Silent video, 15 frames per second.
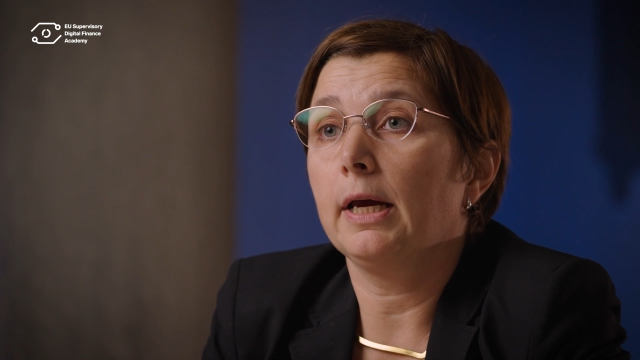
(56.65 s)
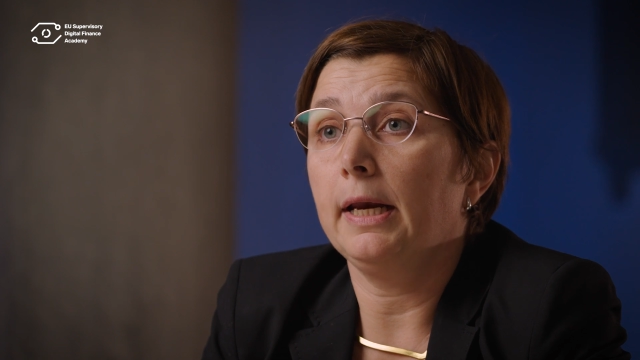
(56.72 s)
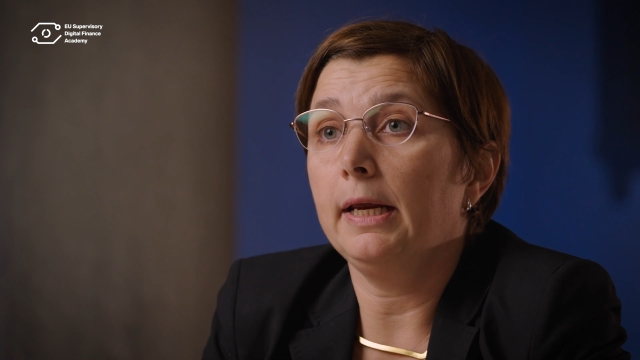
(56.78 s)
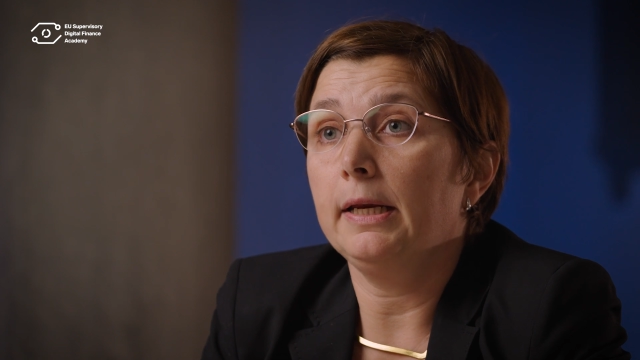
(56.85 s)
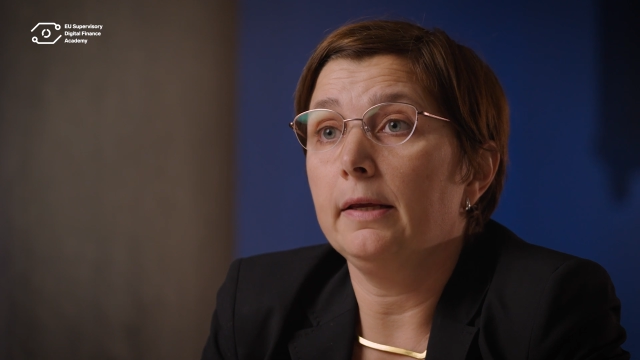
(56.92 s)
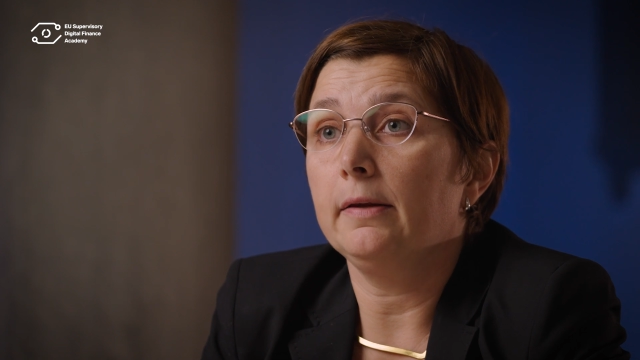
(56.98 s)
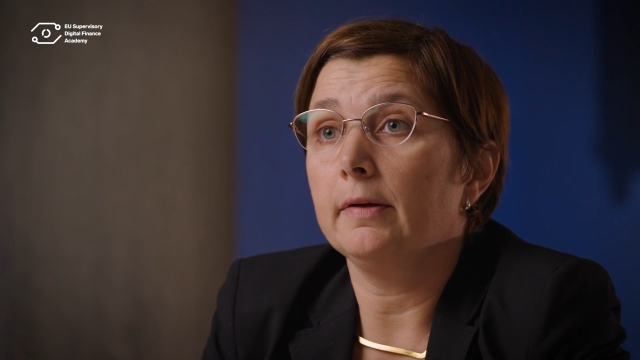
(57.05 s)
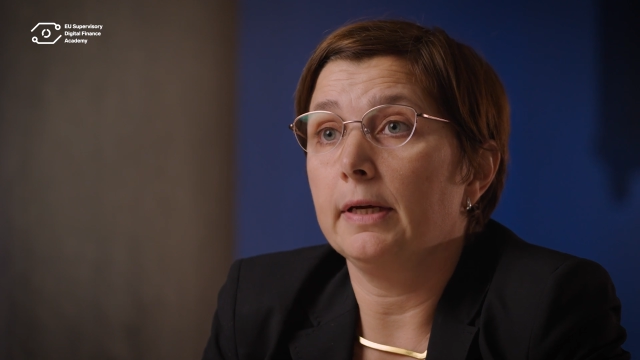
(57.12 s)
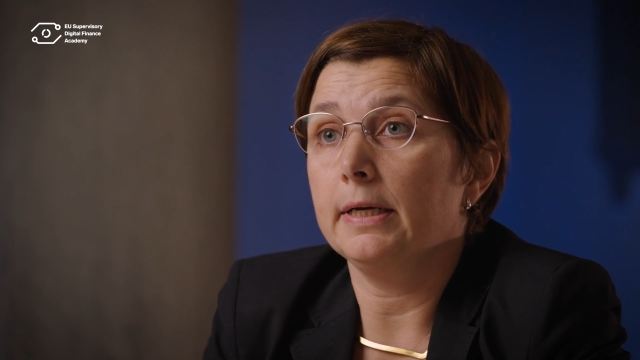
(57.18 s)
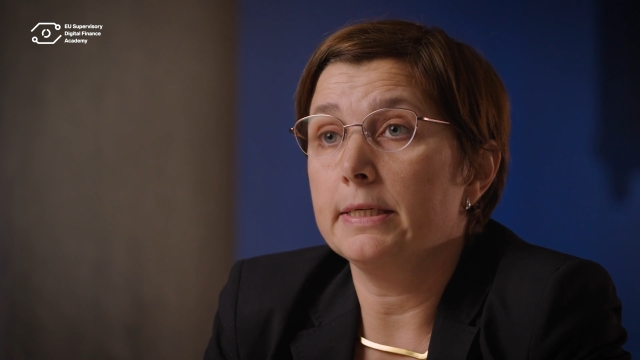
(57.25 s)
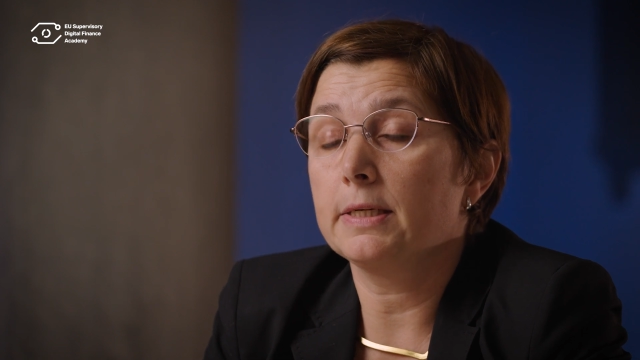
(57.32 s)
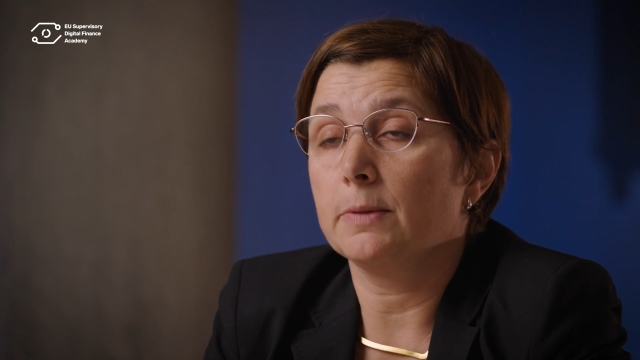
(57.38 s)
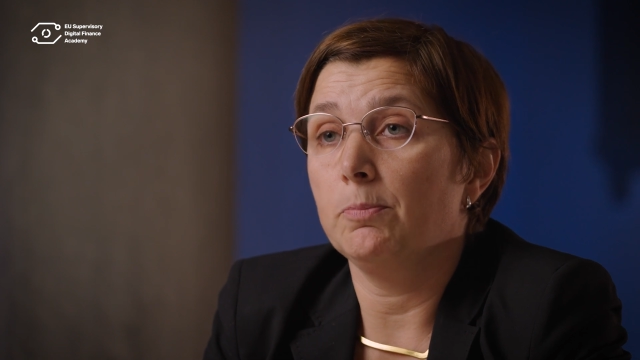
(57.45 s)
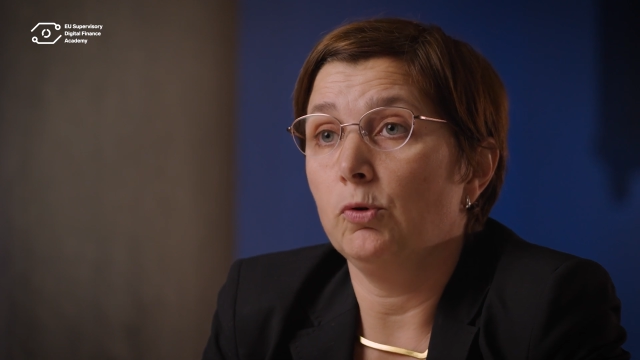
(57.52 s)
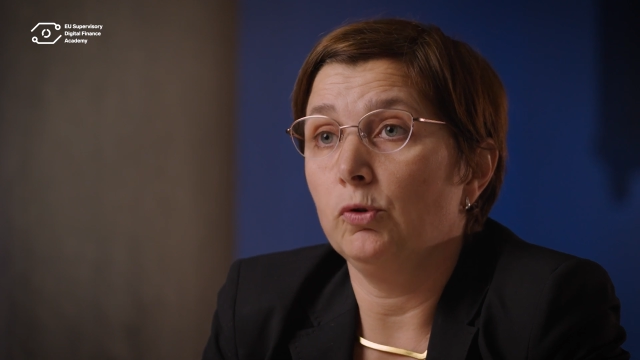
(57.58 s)
credit
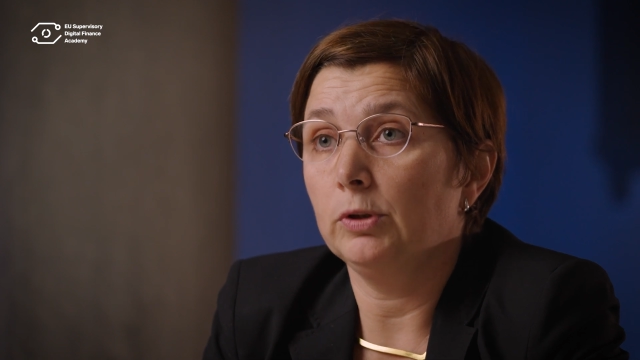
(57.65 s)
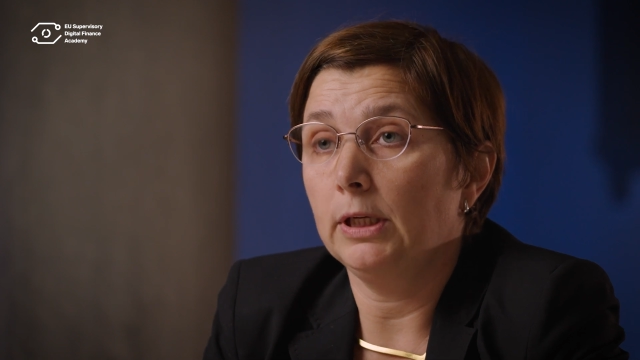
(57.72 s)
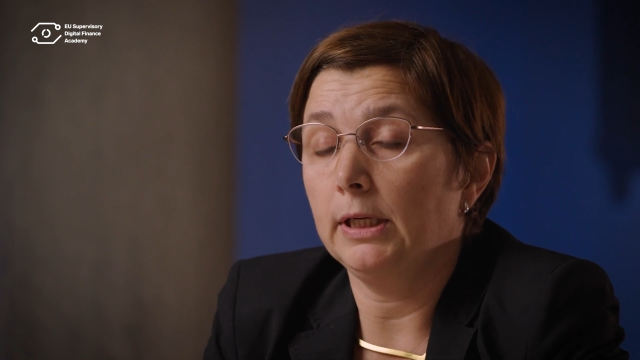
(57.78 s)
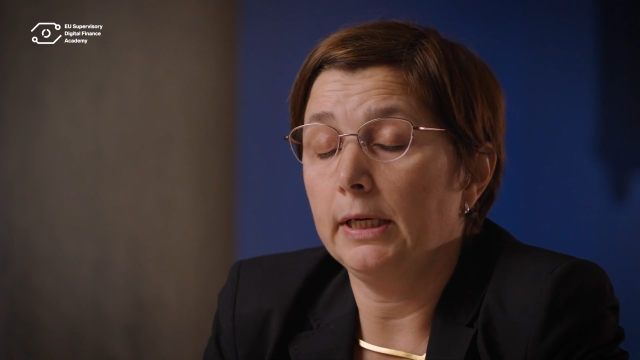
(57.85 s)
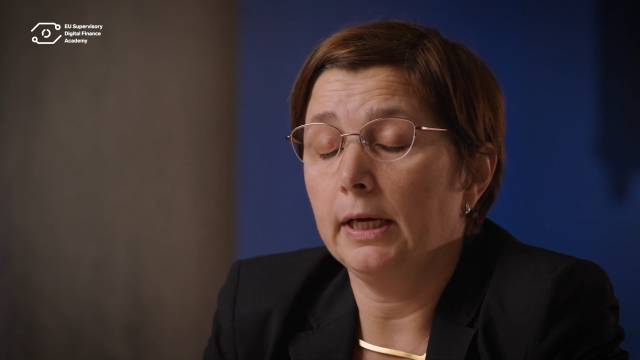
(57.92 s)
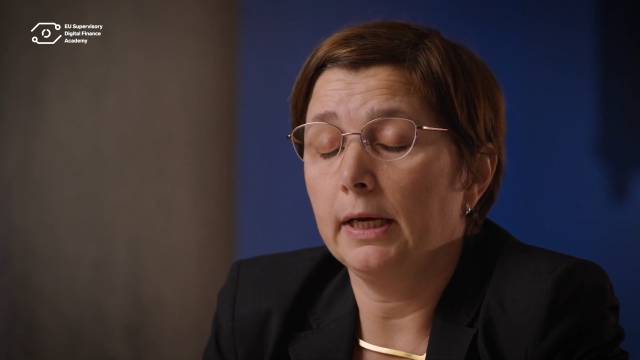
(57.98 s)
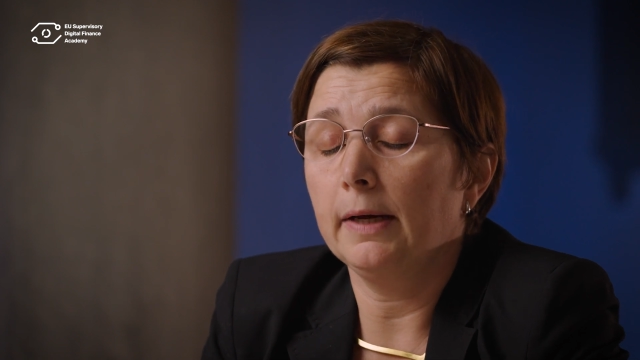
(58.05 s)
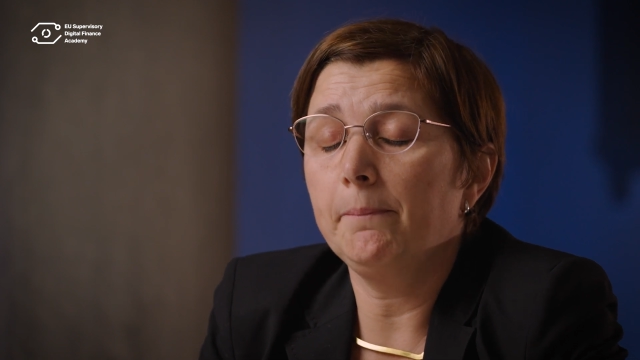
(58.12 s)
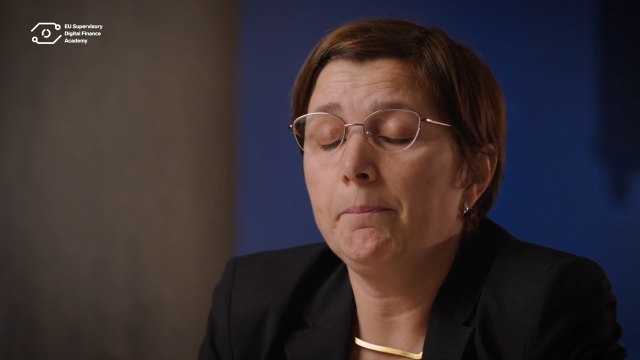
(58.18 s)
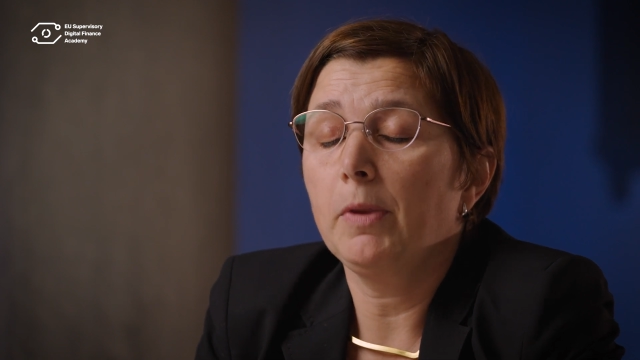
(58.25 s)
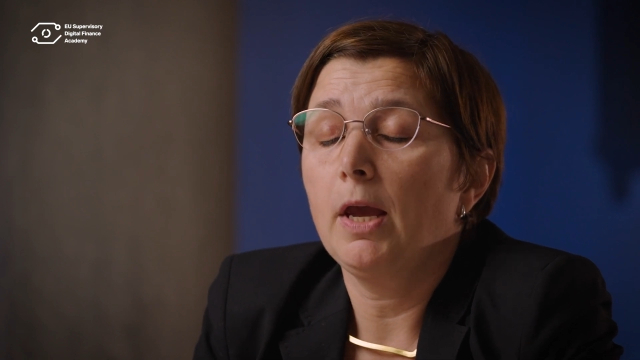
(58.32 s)
risk modeling